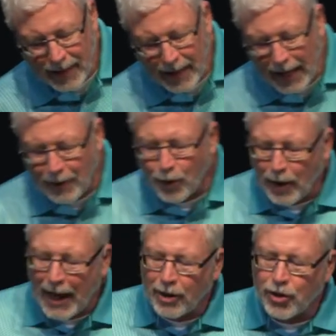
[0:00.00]
And if you
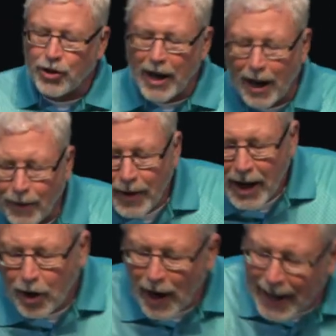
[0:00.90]
rely on yourself,
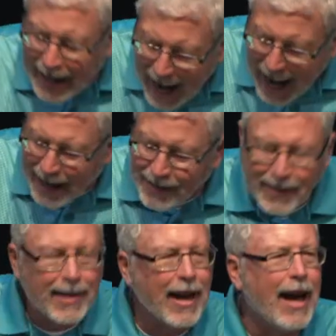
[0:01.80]
you're not going to ask
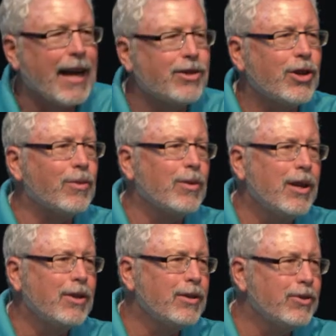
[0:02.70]
God. So
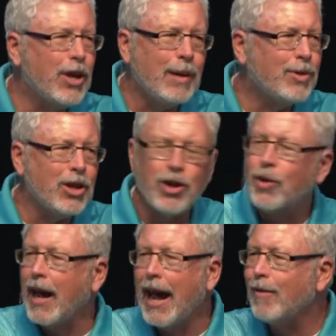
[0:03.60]
James says, you
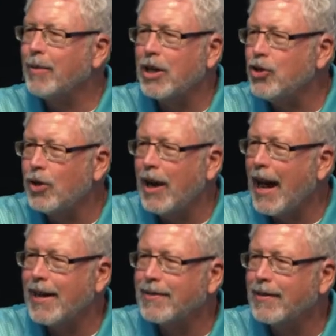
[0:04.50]
don't have because you don't
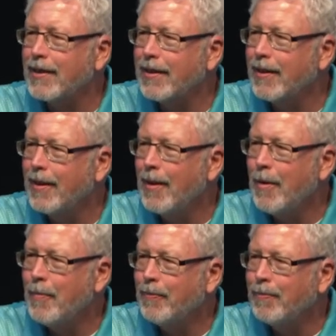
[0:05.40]
ask.
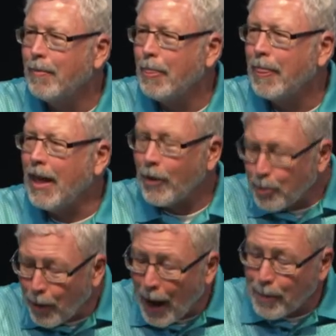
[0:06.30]
The other
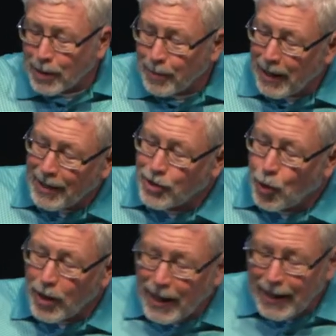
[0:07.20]
problem is
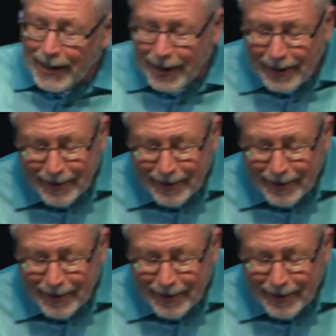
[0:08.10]
greed.